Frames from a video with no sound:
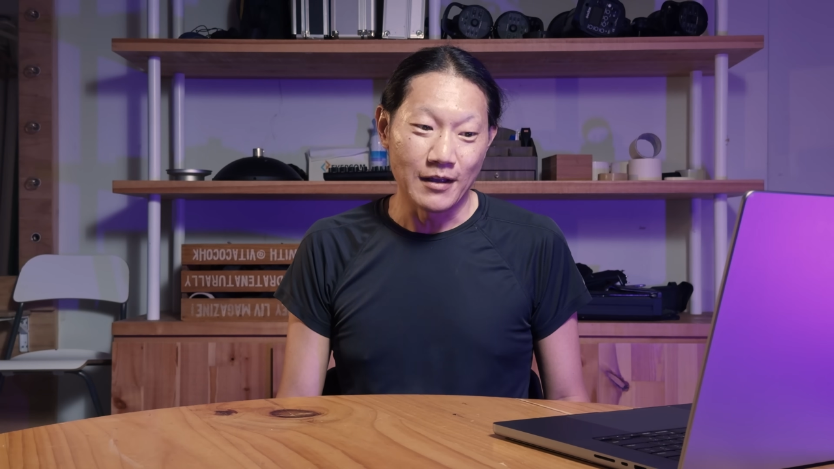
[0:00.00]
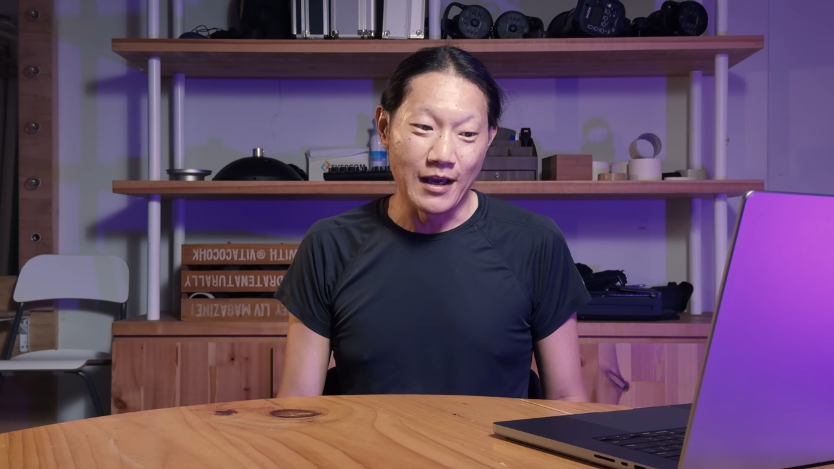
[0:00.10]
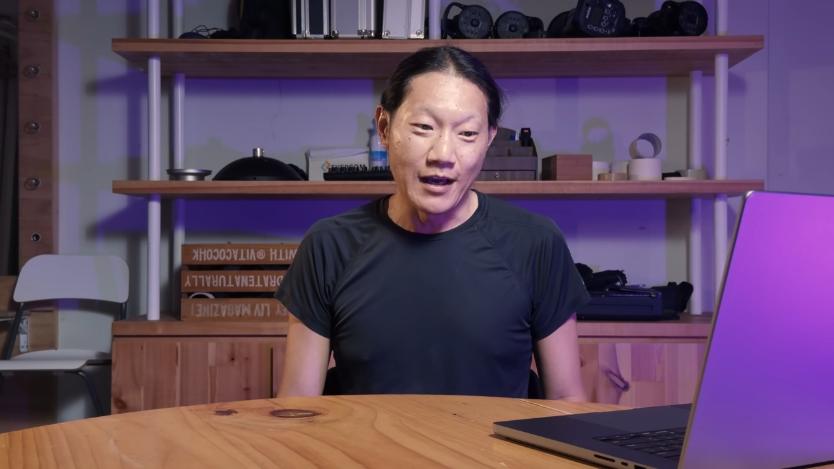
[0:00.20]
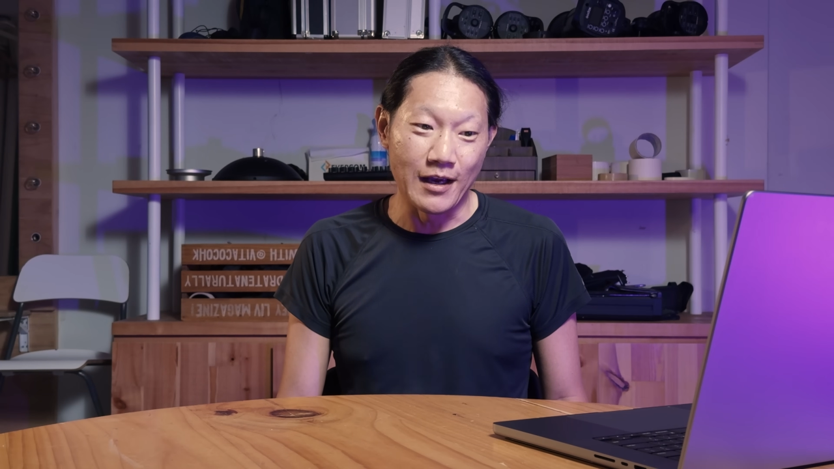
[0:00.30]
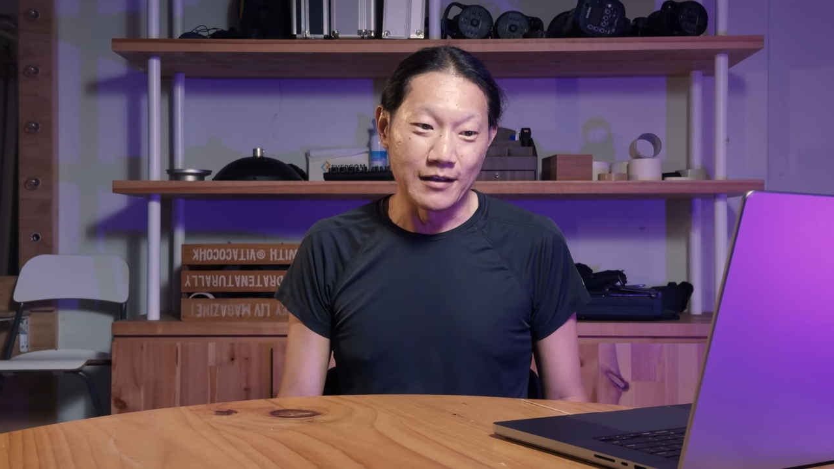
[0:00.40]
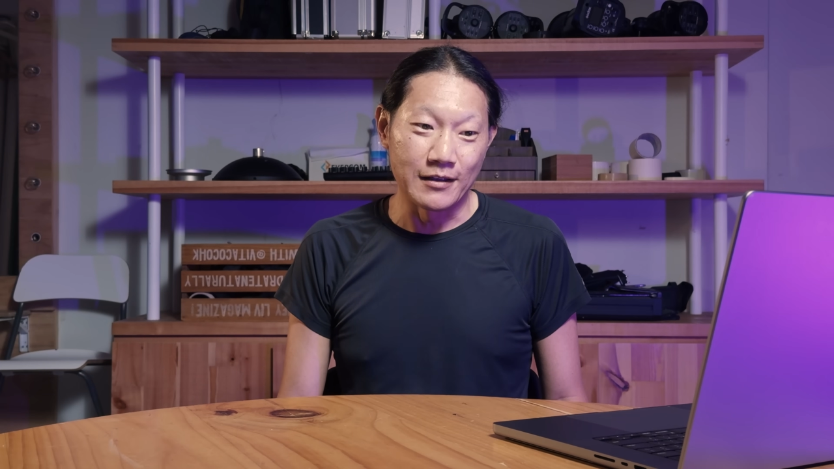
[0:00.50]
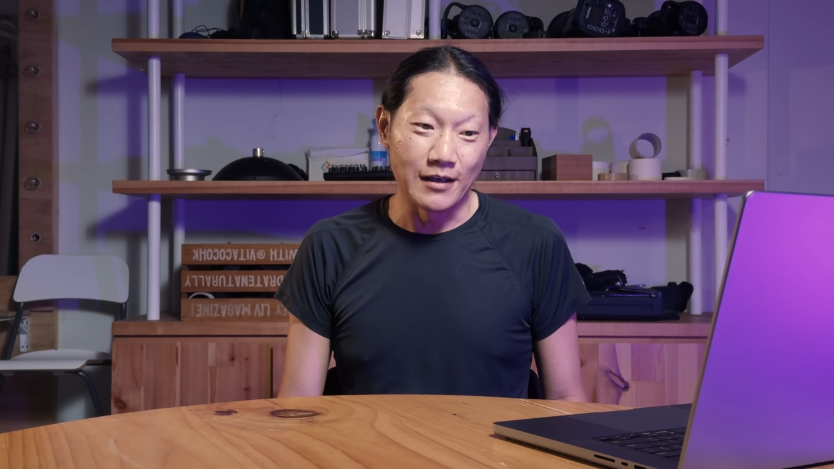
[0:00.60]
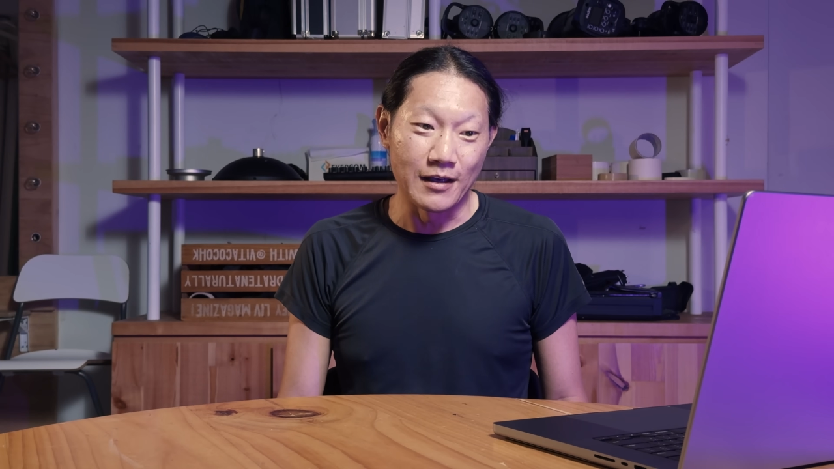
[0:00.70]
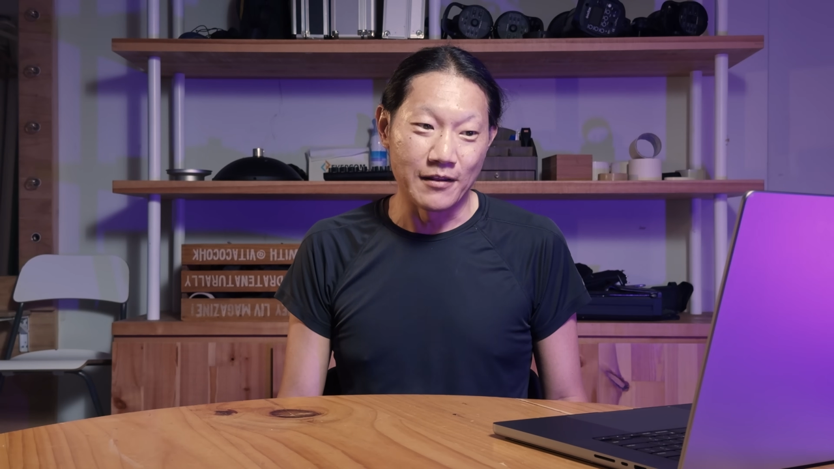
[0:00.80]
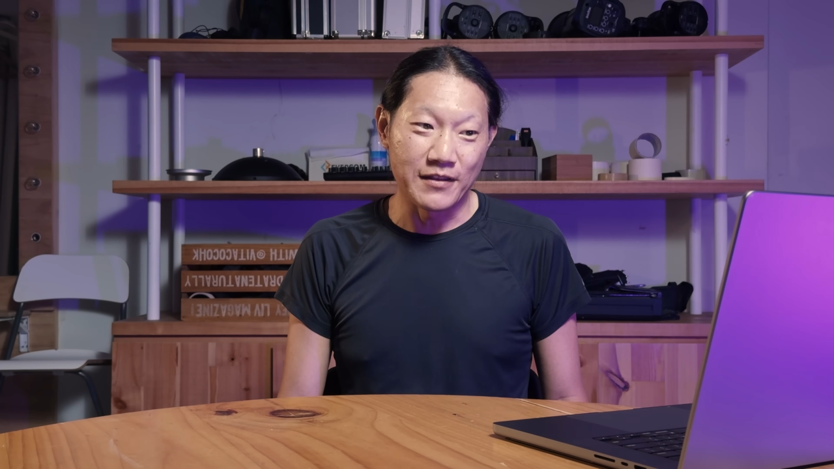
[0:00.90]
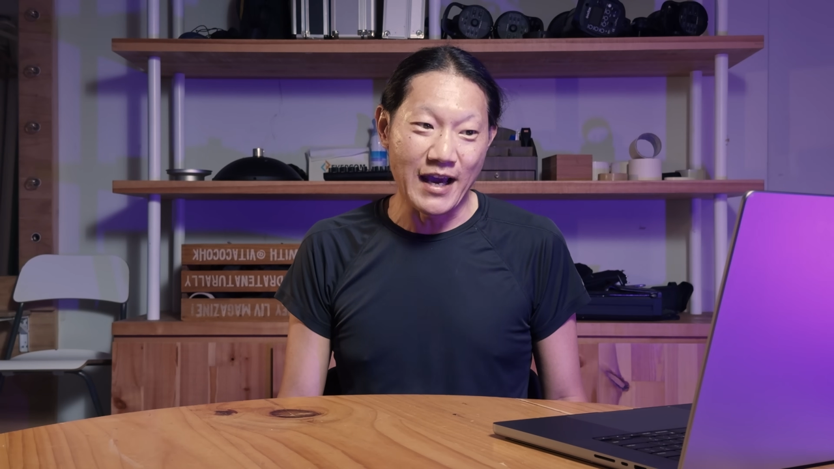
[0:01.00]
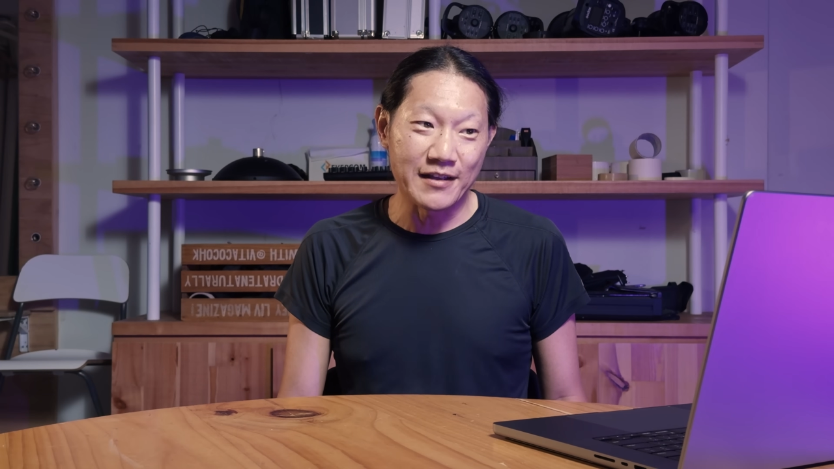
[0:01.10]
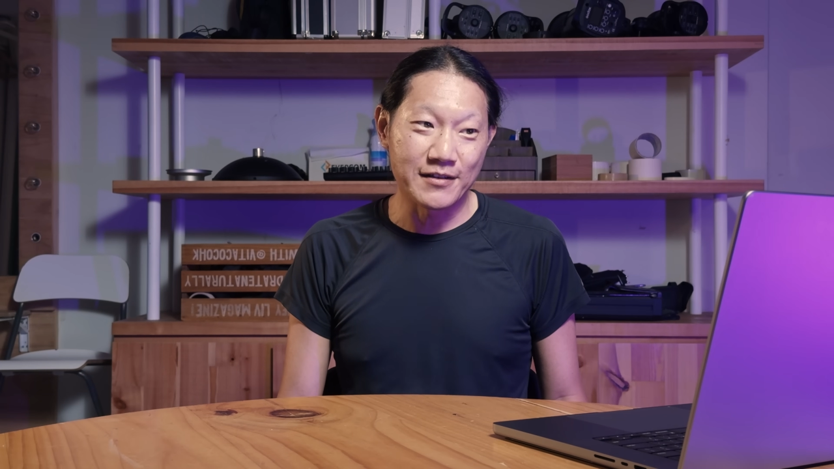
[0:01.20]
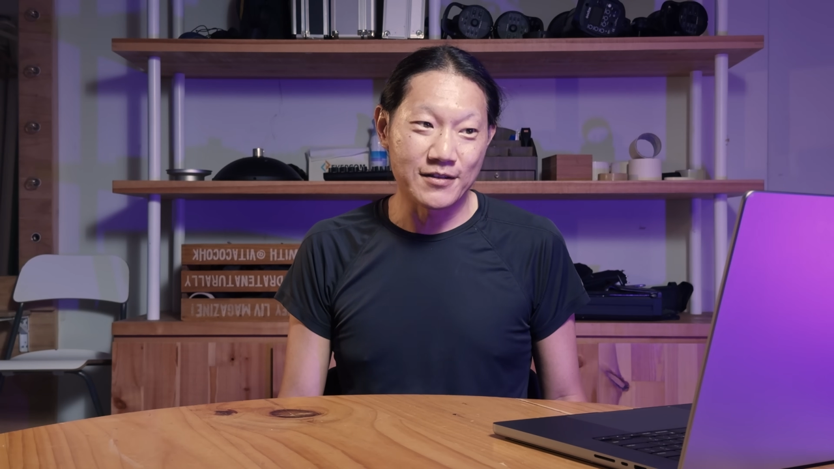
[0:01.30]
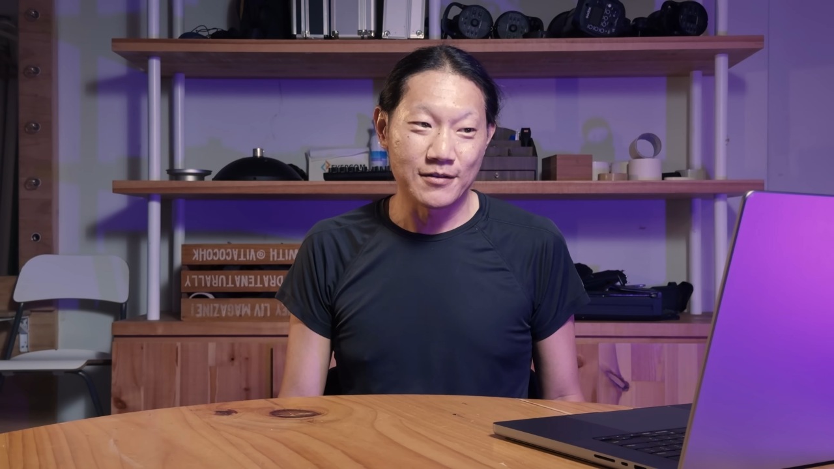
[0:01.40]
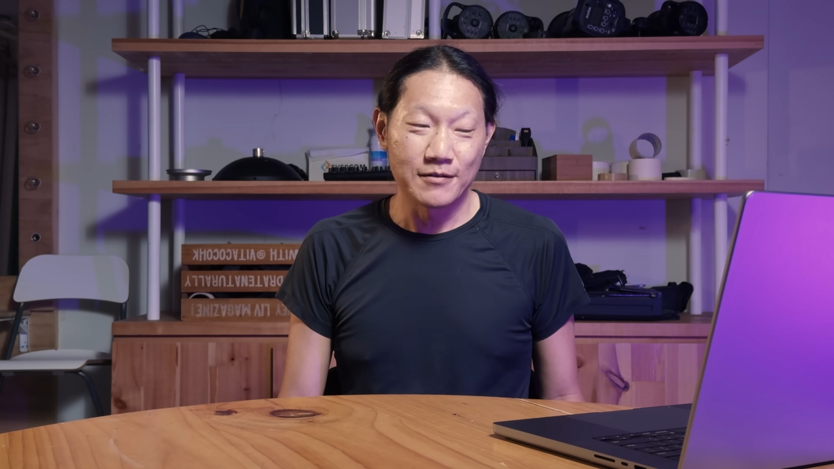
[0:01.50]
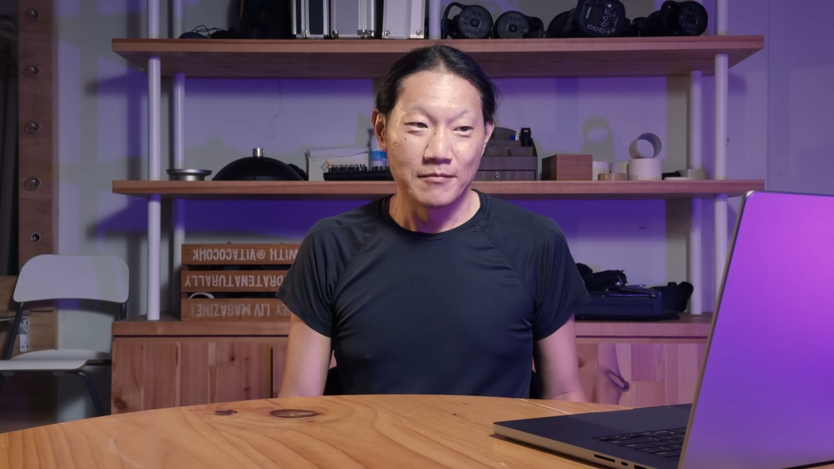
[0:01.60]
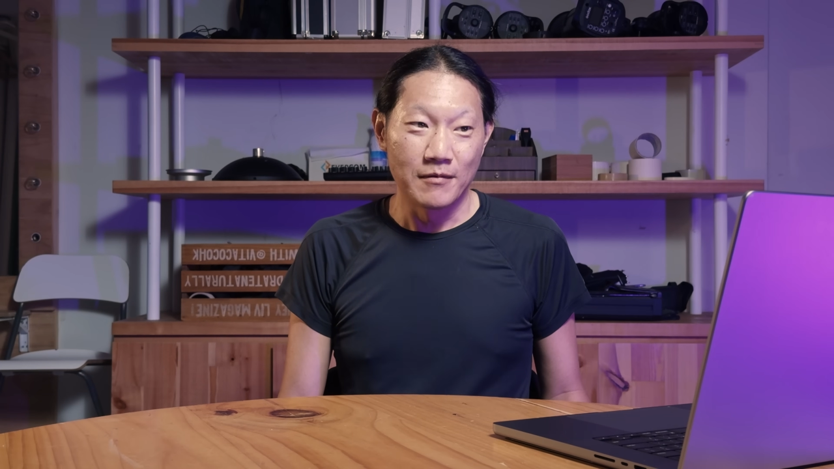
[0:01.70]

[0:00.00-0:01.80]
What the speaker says: And that's